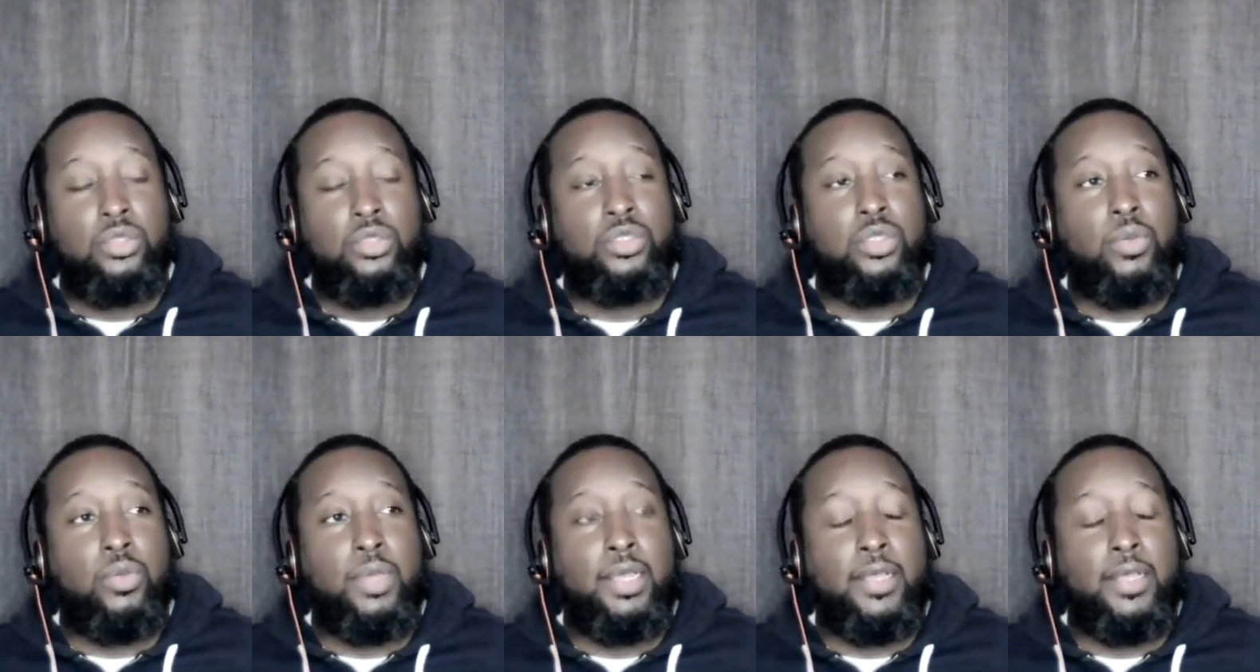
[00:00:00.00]

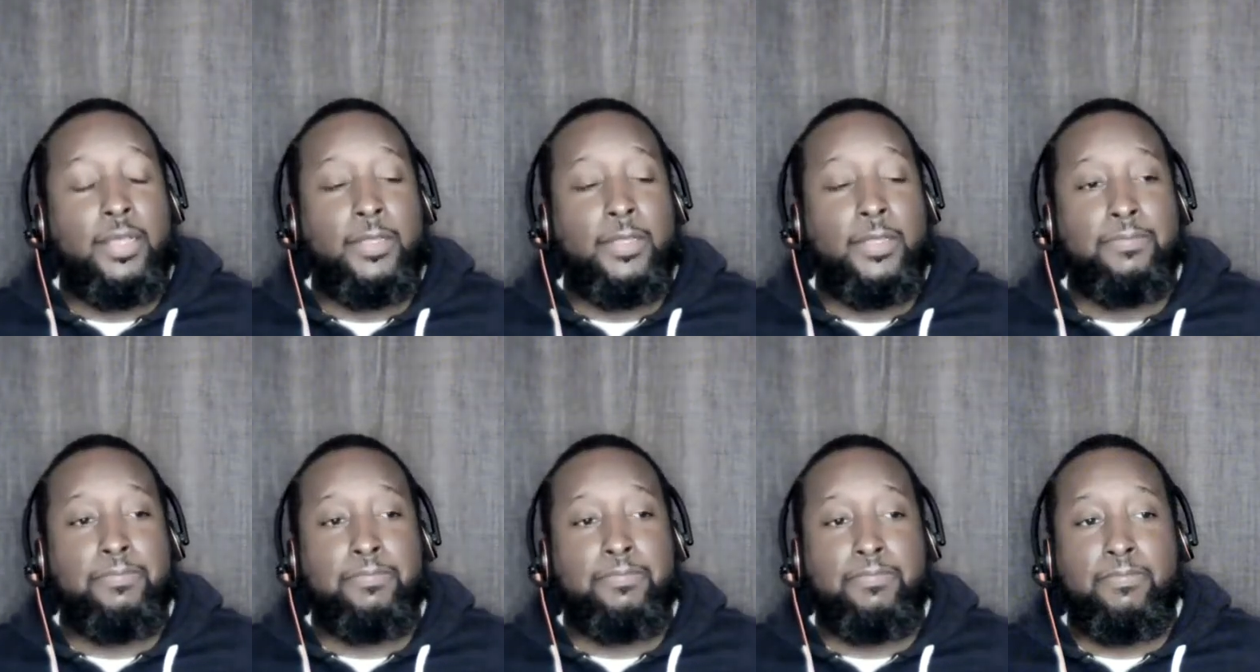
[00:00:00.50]
So,
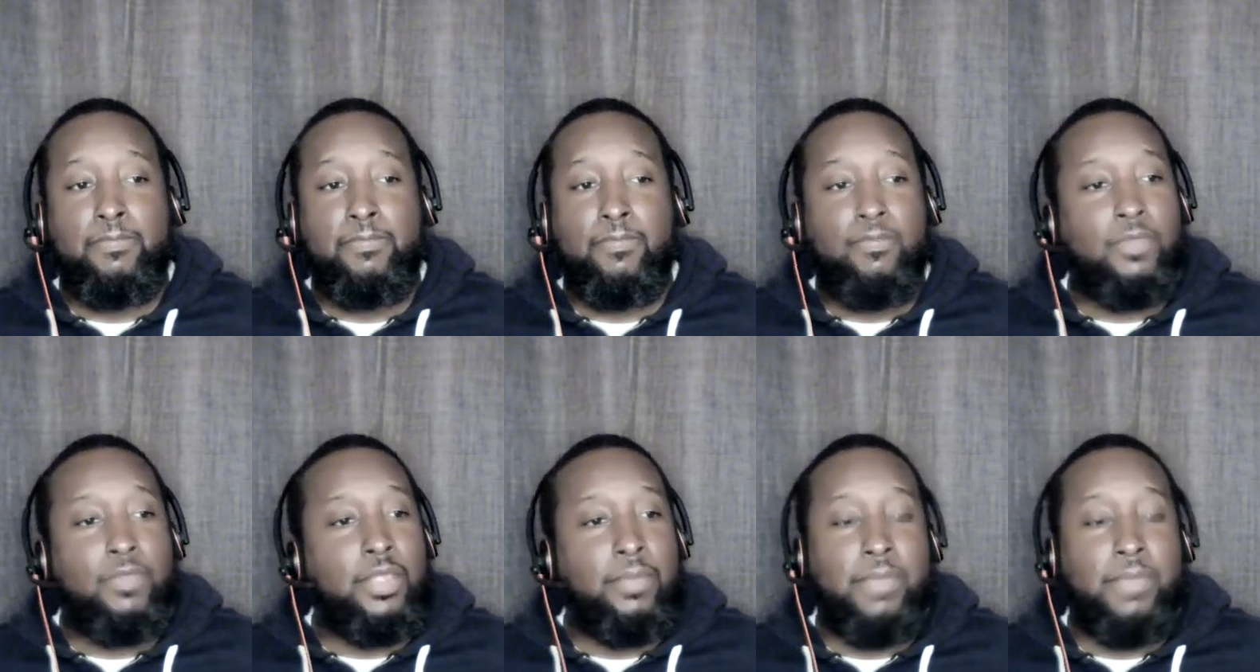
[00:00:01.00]
uh,
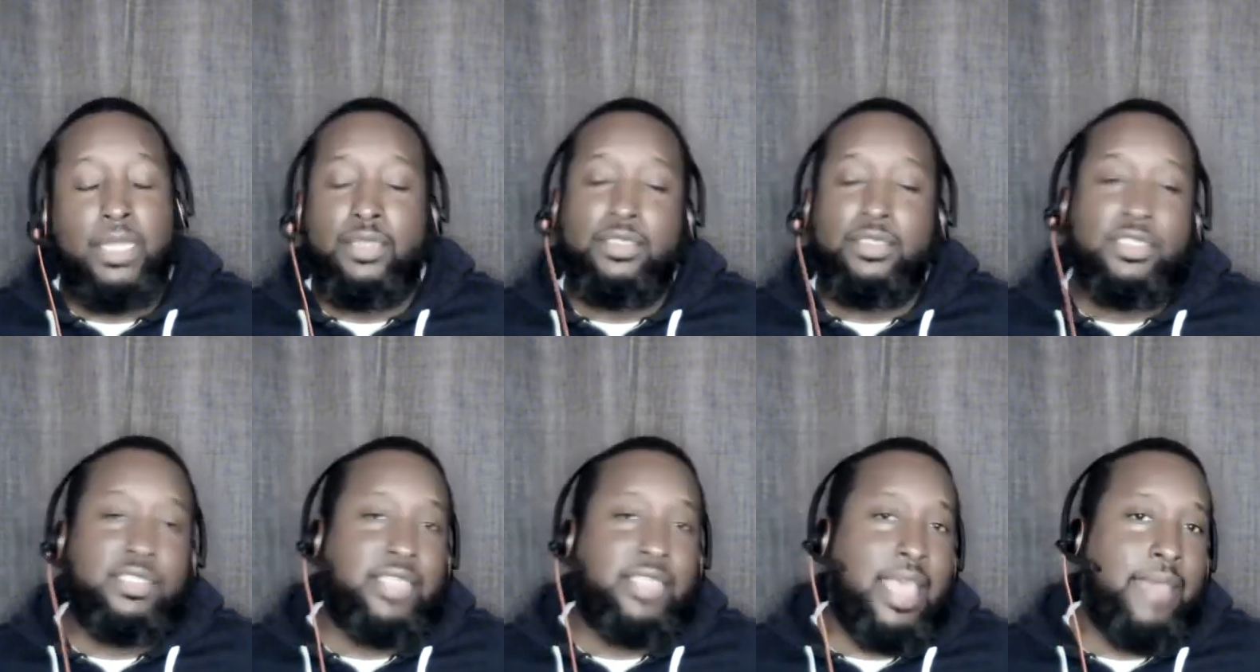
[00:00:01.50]
man,
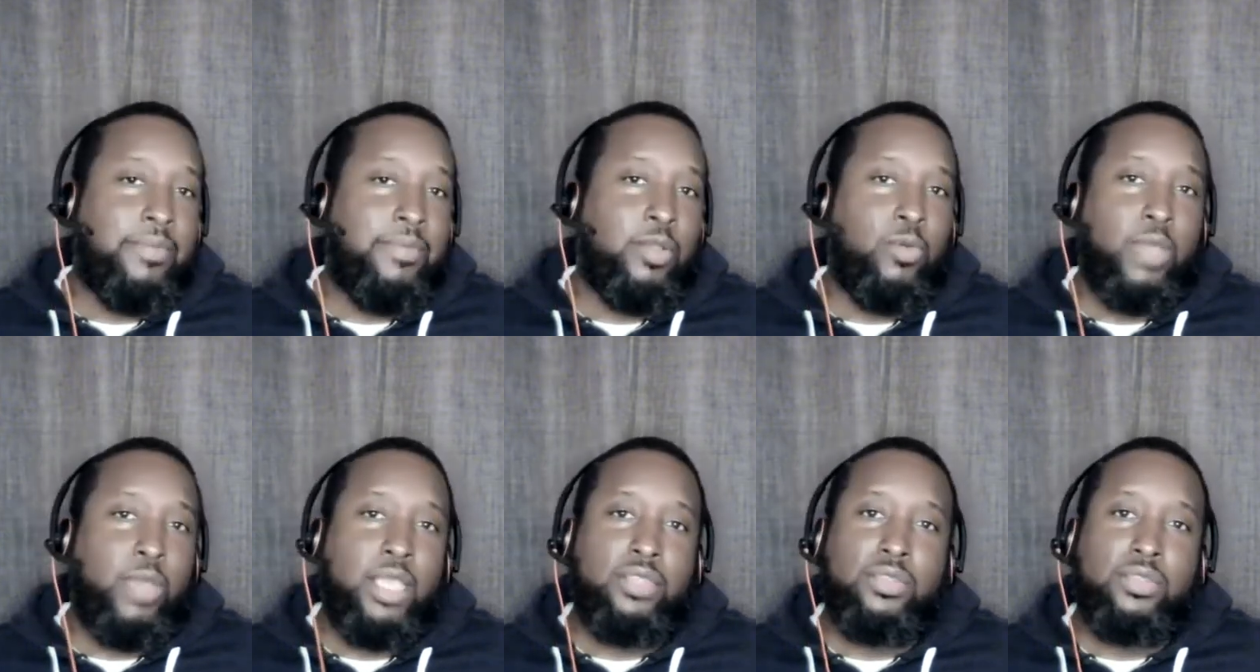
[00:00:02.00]
this just
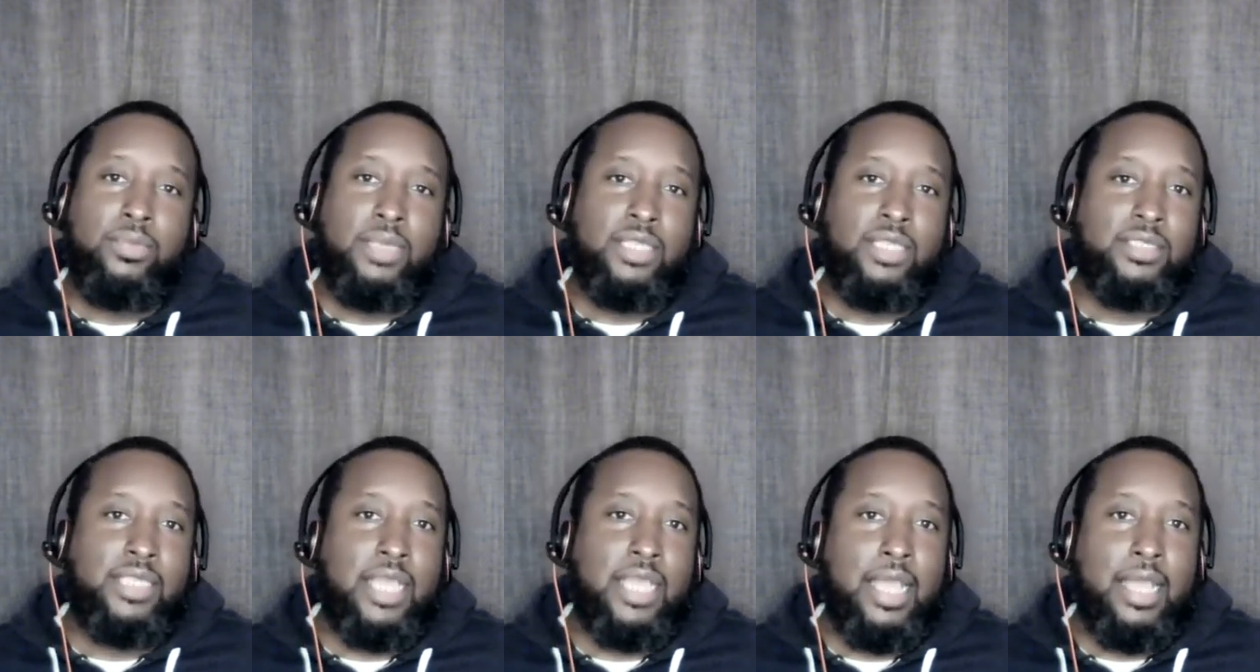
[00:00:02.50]
happened way too
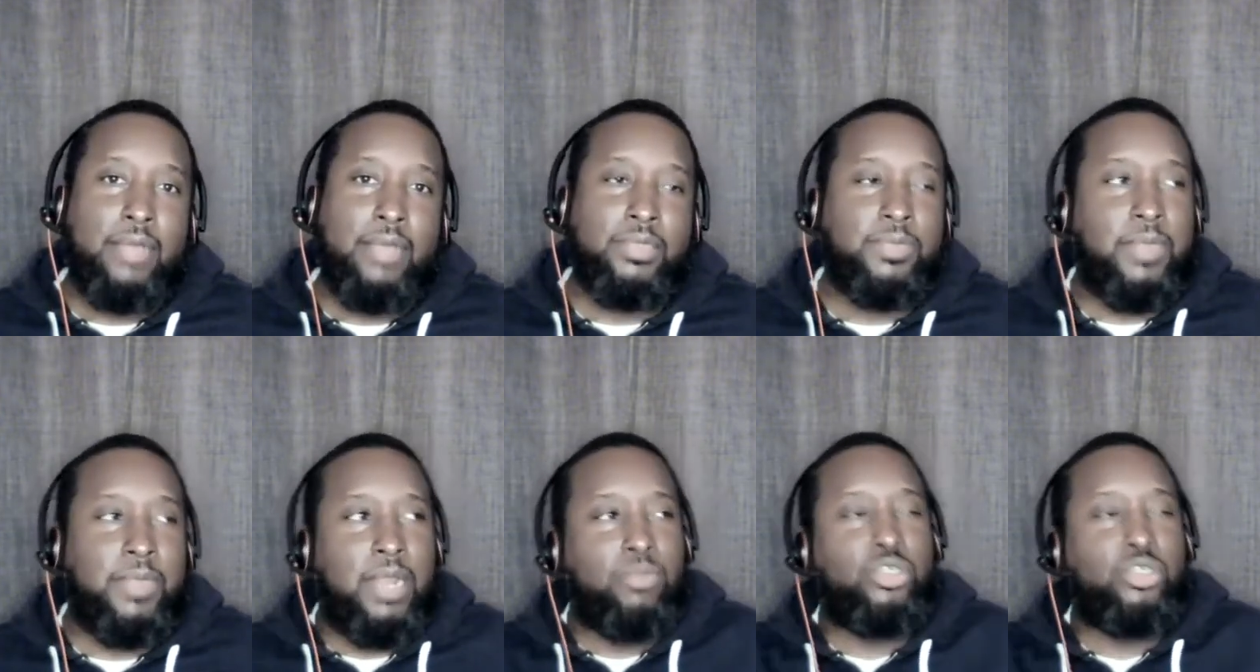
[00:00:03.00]
many
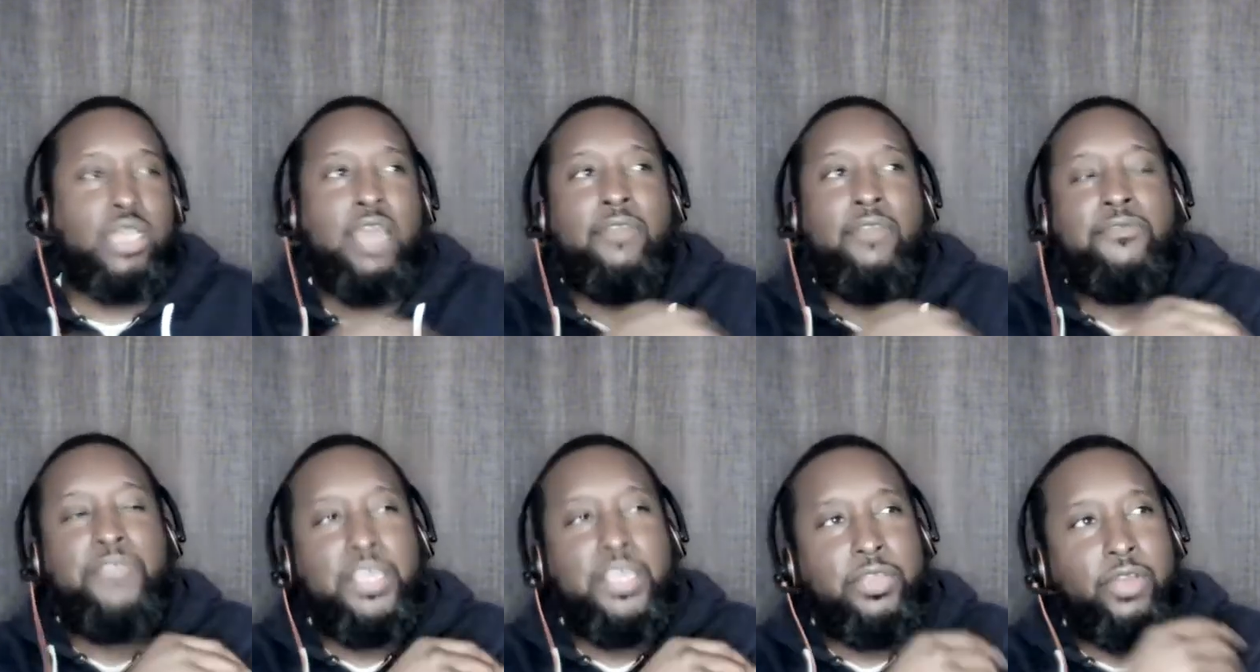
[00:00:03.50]
times. Man, I'm
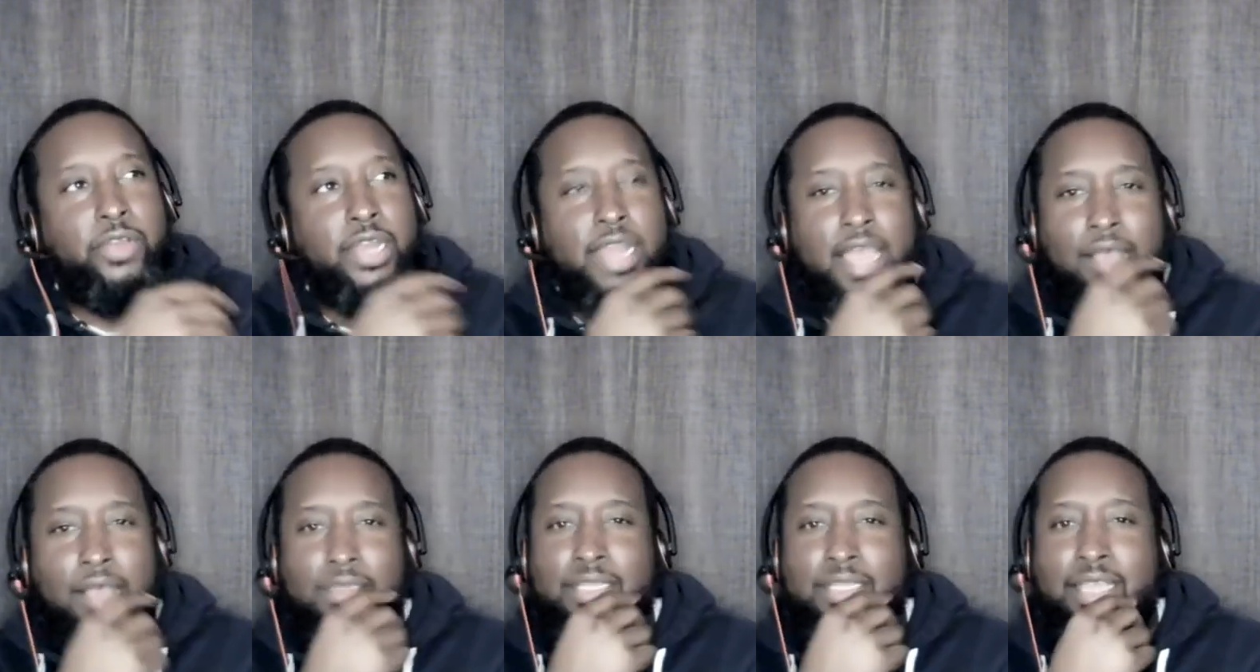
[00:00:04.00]
trying to figure
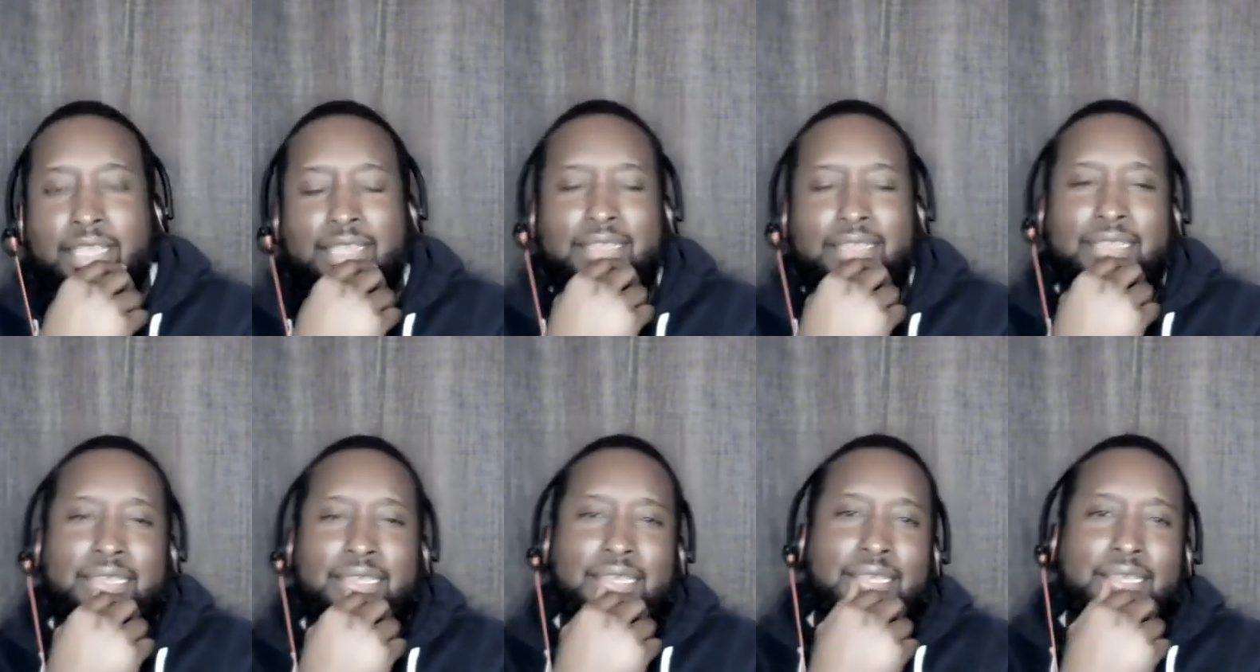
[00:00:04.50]
it out. It's like,